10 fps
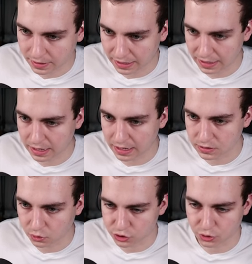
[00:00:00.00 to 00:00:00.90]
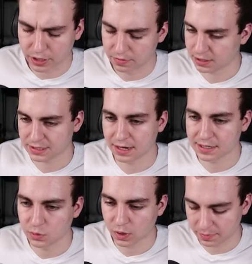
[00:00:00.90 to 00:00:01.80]
and, or sorry, not tie
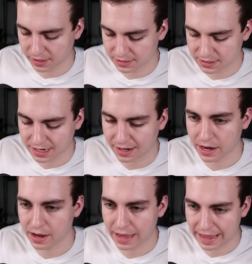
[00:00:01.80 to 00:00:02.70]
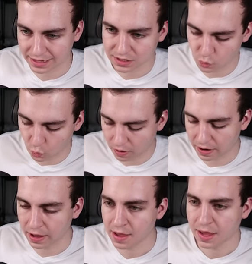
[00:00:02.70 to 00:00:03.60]
T1. I'm going to tie x,
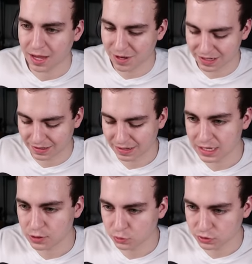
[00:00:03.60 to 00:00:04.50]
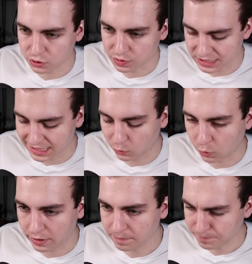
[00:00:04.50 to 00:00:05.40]
y and make that equal to
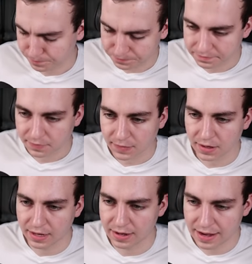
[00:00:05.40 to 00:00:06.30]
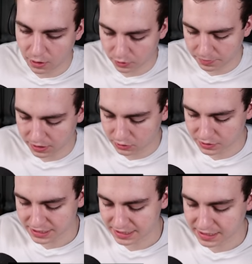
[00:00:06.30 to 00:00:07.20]
T1. And now what I'm going to do
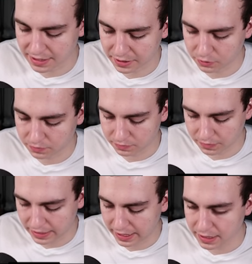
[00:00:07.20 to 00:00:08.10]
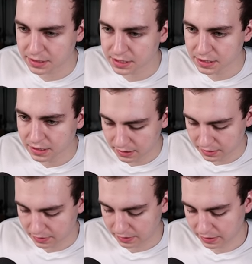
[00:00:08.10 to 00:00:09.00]
is C out x
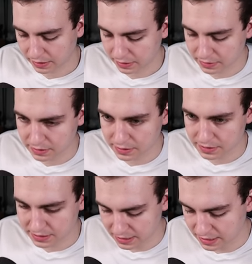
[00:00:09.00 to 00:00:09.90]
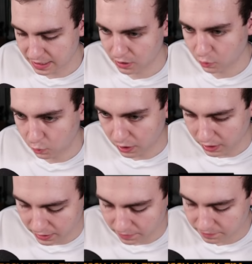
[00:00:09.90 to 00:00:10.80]
and C out y